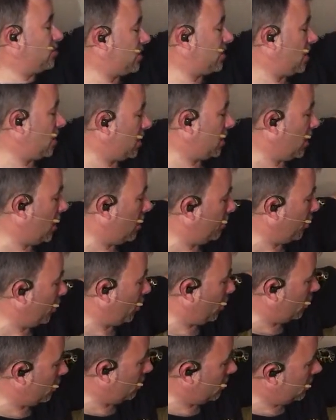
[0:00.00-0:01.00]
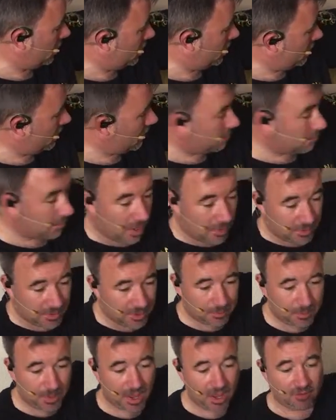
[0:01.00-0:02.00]
a couple, maybe
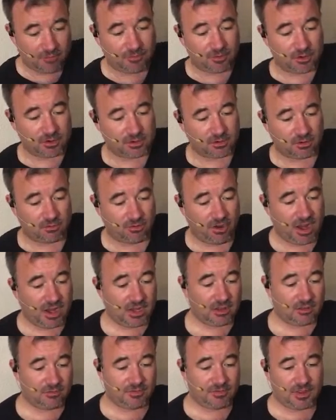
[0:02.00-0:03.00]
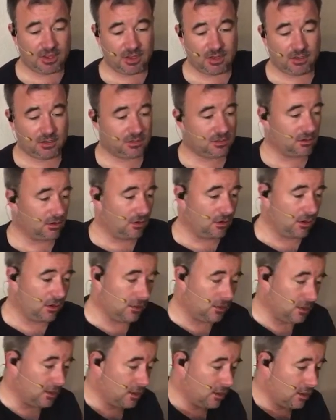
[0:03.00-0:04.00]
to pay for grading fees
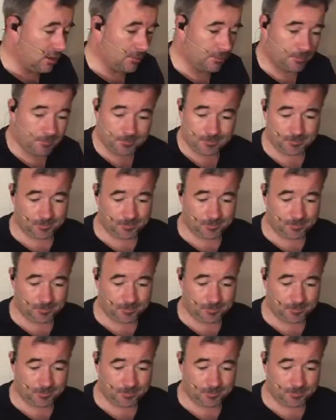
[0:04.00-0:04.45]
on